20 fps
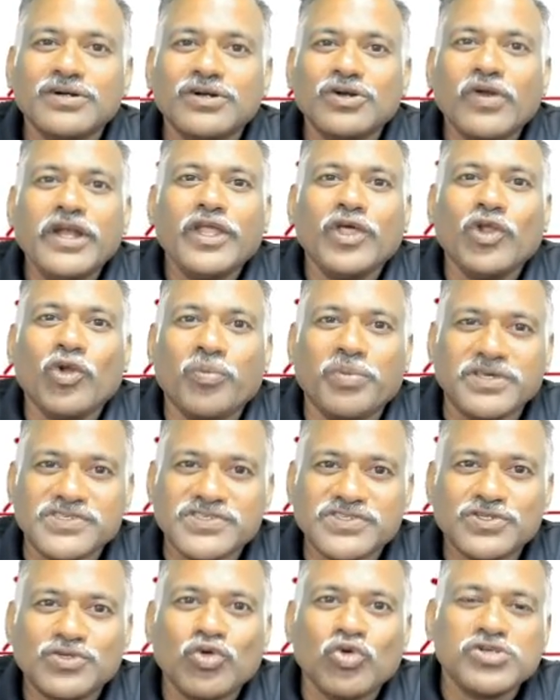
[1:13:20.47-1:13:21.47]
20
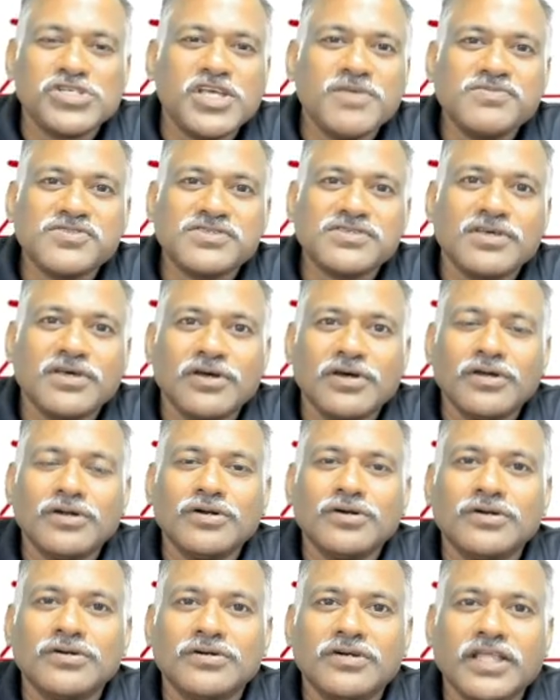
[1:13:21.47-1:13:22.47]
rupees. Two ships,
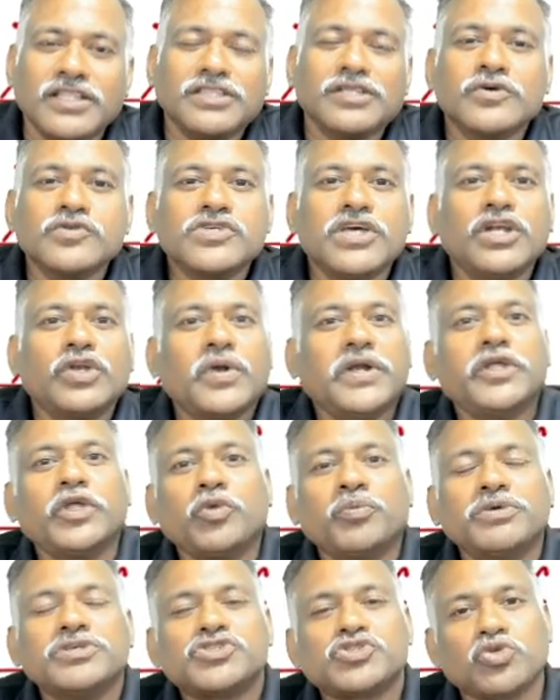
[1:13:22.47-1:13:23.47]
10,000, 20
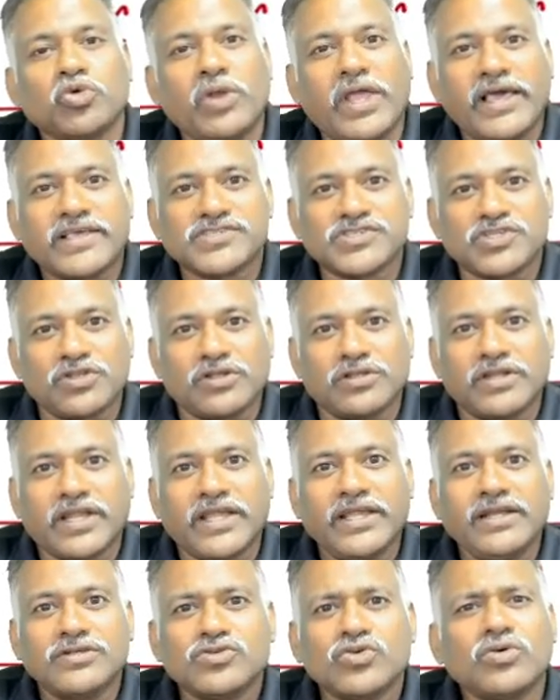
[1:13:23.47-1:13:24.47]
rupees, 2 lakhs,
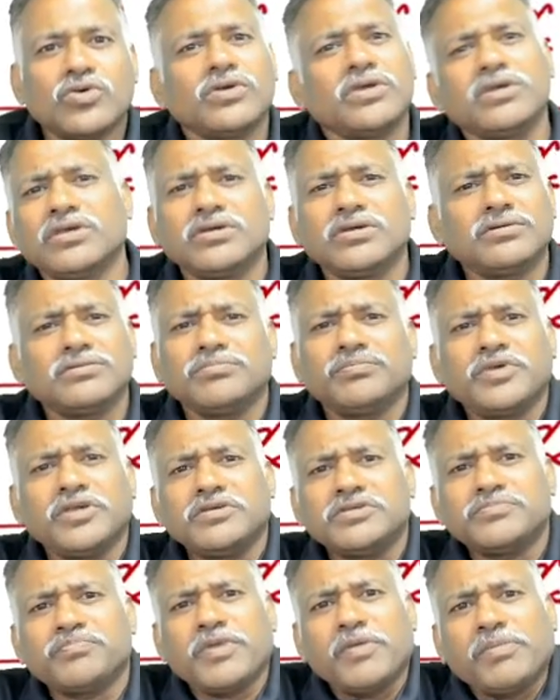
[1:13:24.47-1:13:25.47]
right? So
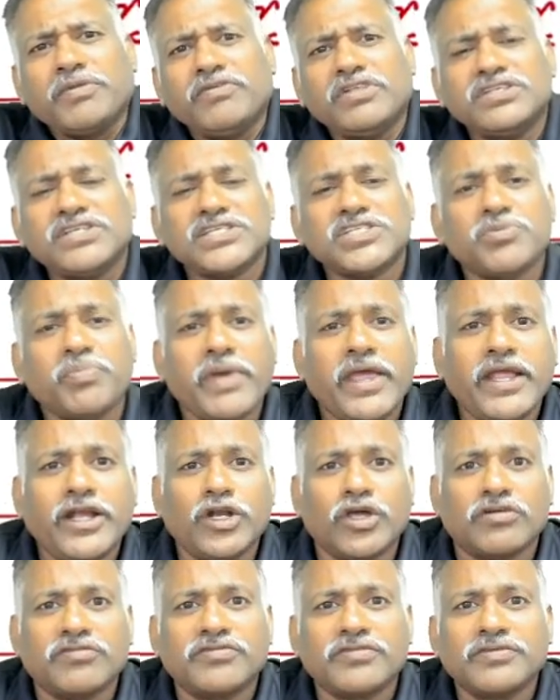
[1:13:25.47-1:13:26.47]
people will just pay
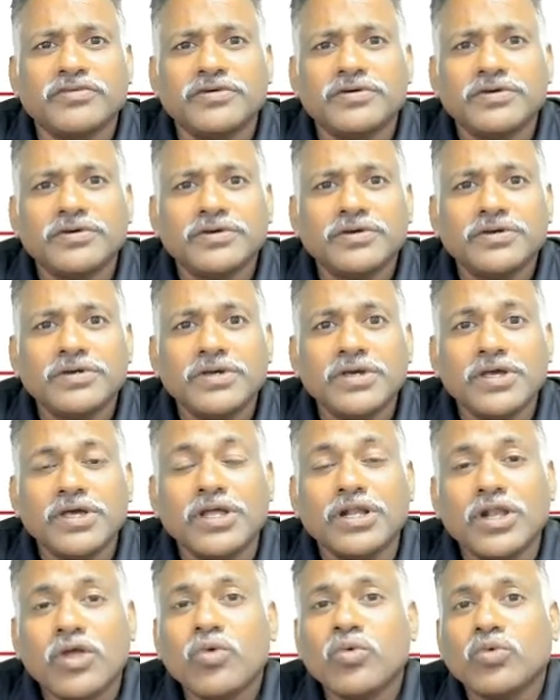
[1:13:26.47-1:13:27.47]
it off.
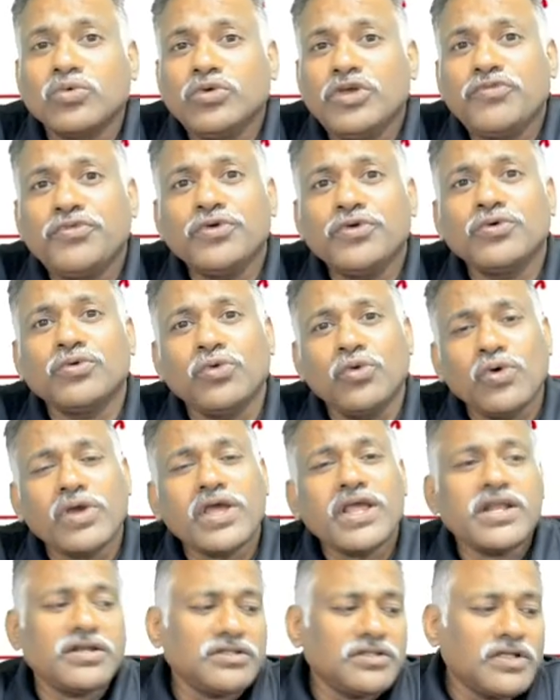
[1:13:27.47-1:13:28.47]
Now, if you look
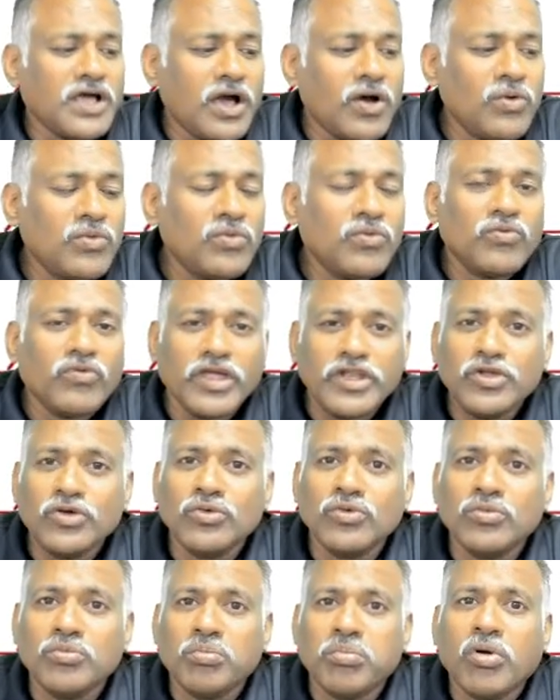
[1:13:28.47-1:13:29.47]
at how, when
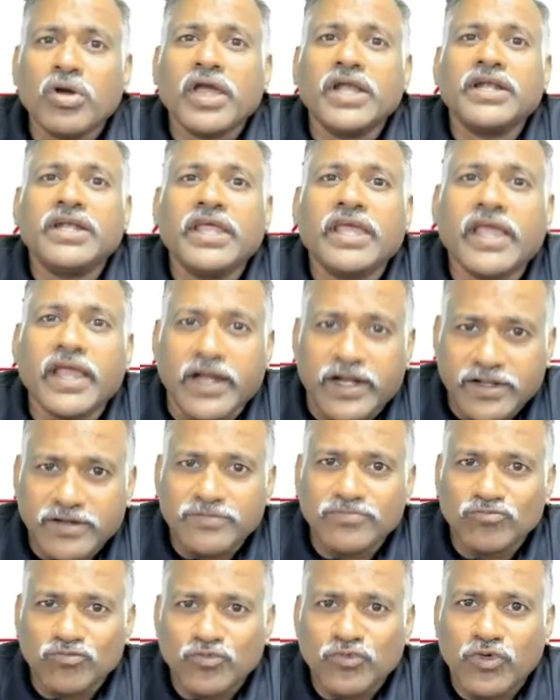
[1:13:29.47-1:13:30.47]
you book a ticket
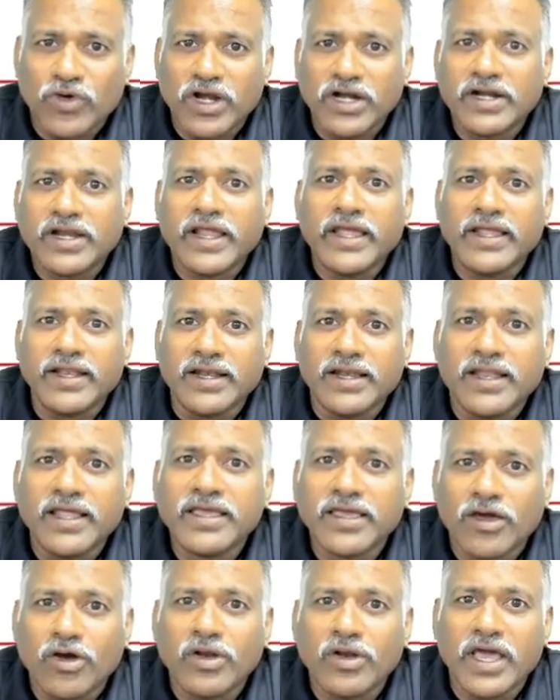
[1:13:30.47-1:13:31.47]
for a train,
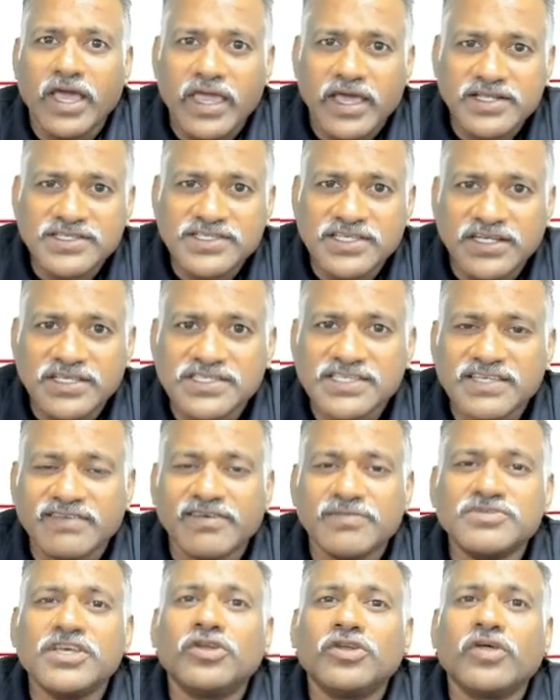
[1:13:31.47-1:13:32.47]
like on IRCTC
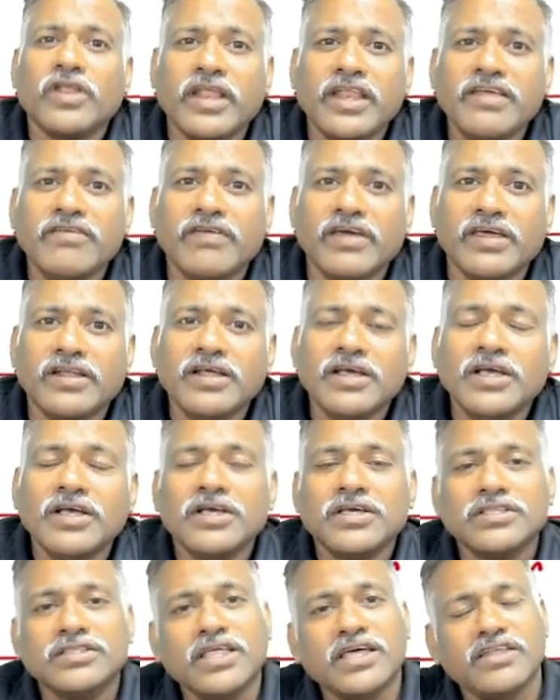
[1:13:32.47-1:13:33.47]
website or anywhere,
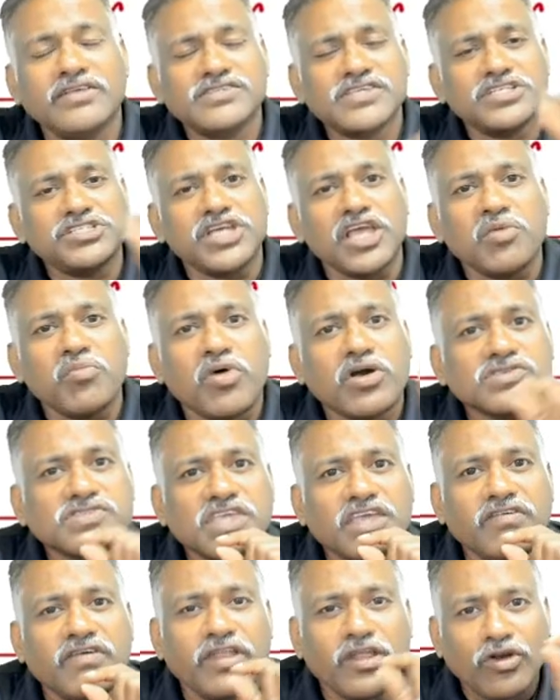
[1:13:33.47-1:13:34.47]
there is a checkbox
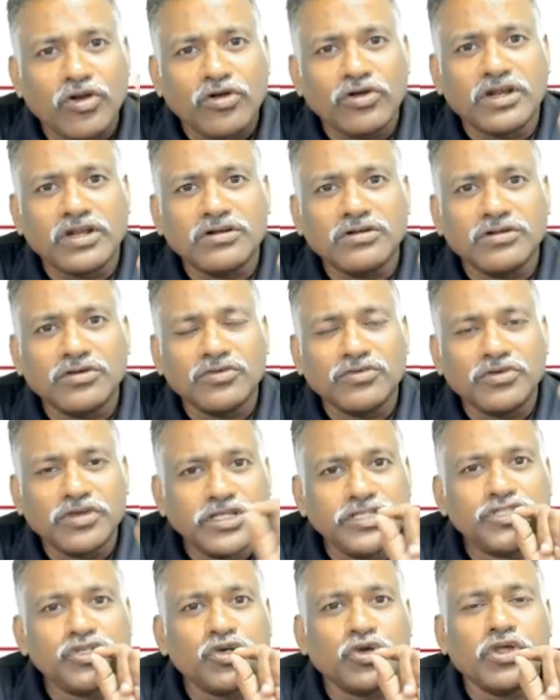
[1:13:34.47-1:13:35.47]
given, you know,
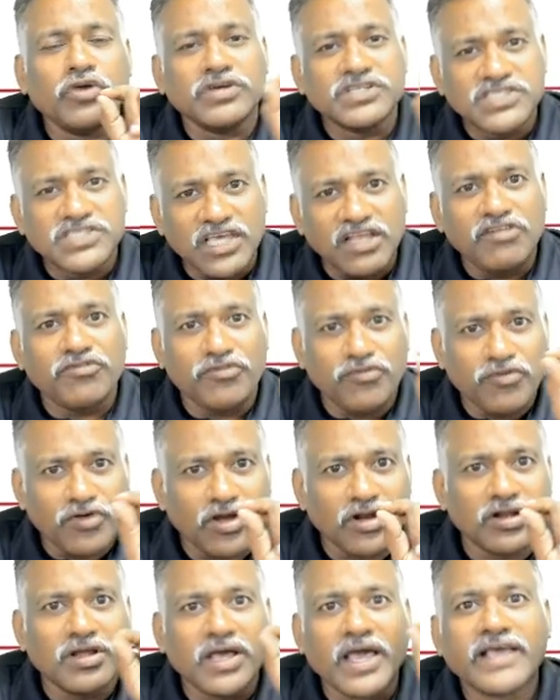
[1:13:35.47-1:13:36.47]
insure yourself
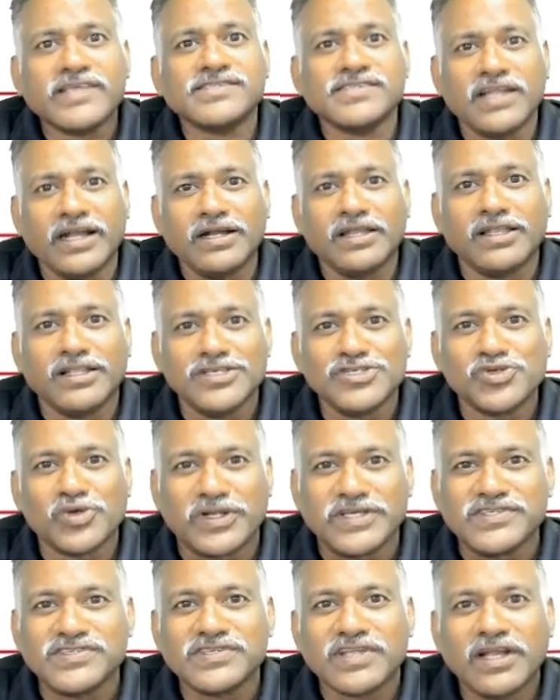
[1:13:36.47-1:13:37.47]
for accidental
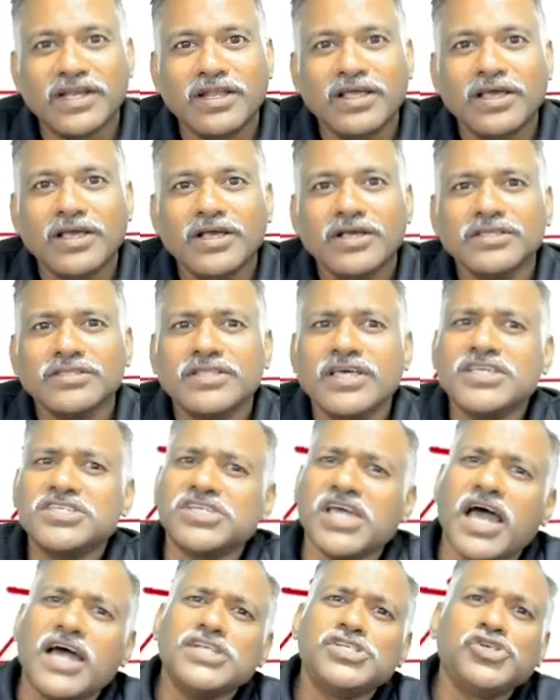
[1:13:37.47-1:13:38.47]
insurance, right? They
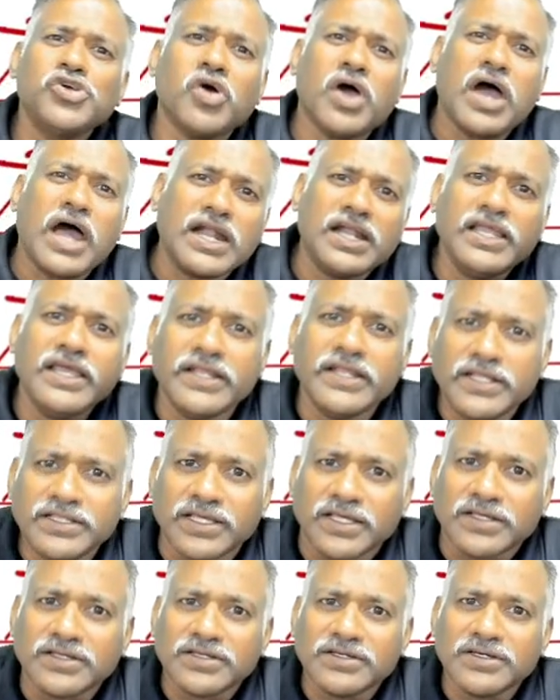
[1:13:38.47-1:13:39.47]
charge you hardly
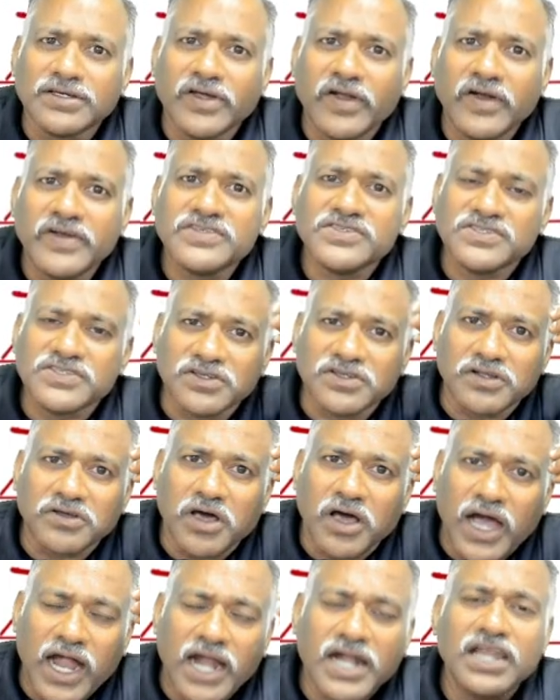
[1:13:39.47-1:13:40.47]
anything. It is
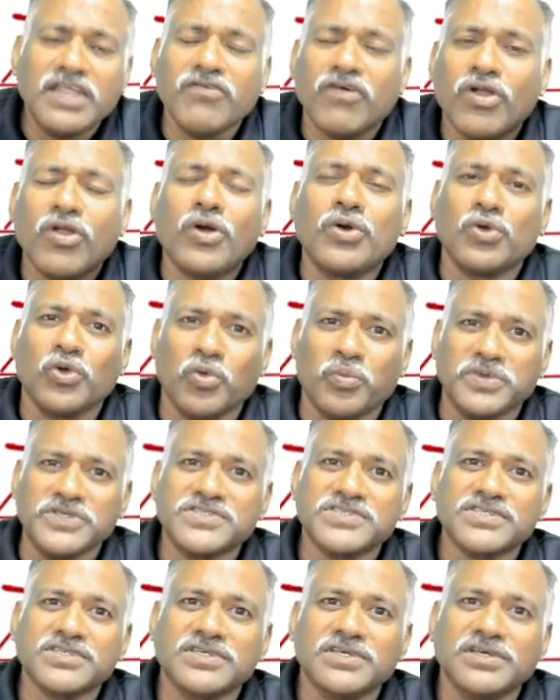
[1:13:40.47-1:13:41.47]
hardly 1 or 2
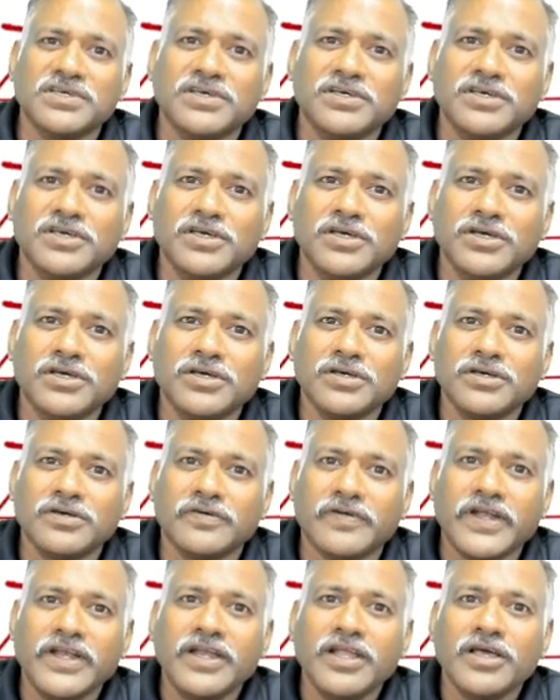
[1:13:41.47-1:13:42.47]
rupees,
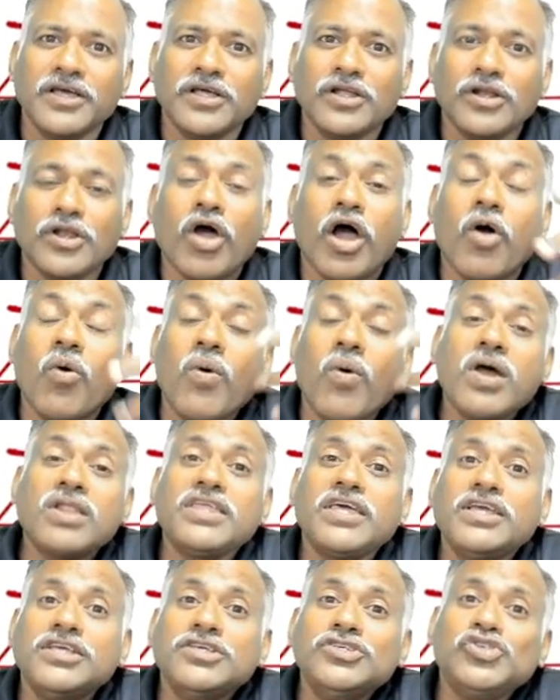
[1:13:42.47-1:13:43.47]
right? Now, how are
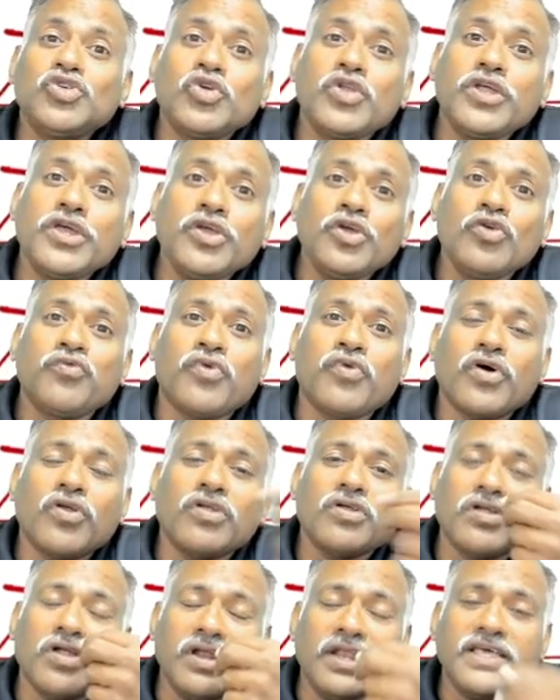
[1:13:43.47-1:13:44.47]
they insuring you for
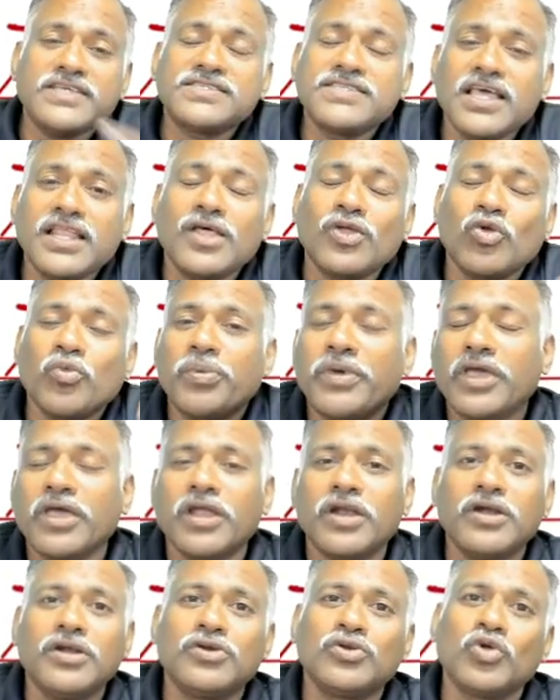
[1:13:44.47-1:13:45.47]
less than a rupee
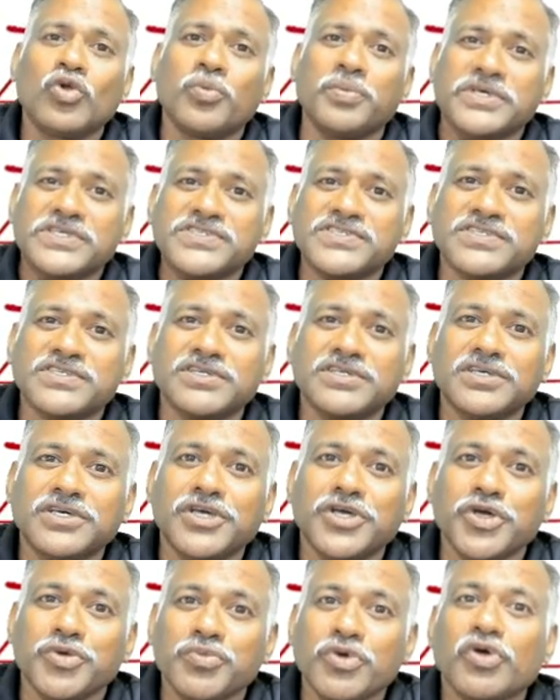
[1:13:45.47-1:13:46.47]
and 2 rupees?
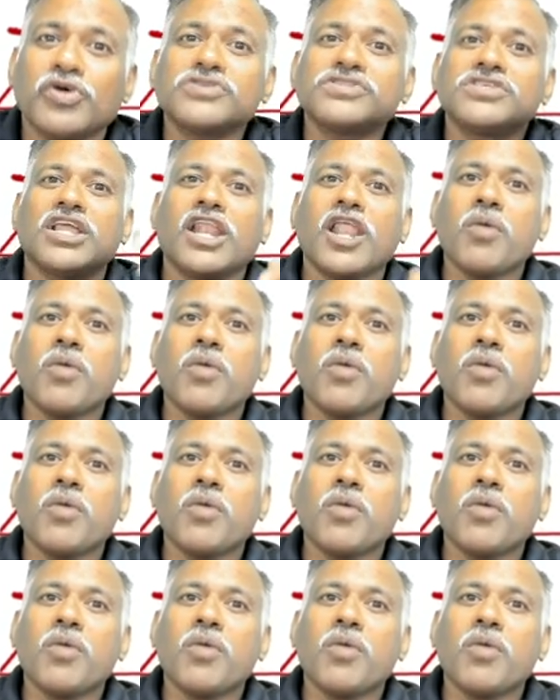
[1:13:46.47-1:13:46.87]
Because the